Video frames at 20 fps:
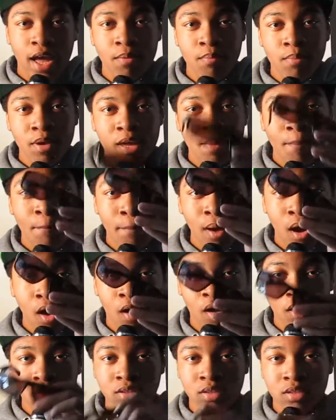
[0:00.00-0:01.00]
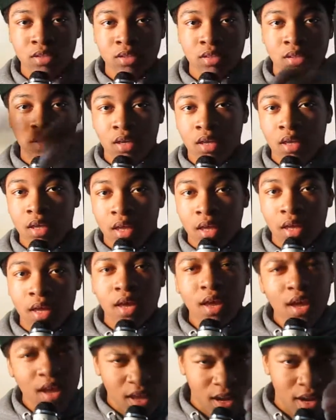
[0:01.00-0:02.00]
how to be a boss
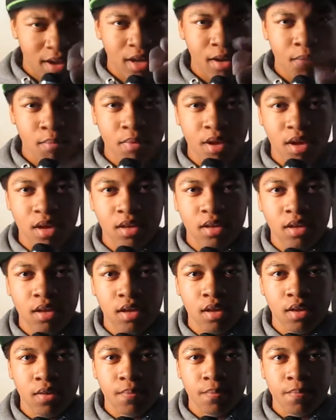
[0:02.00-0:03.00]
and animate.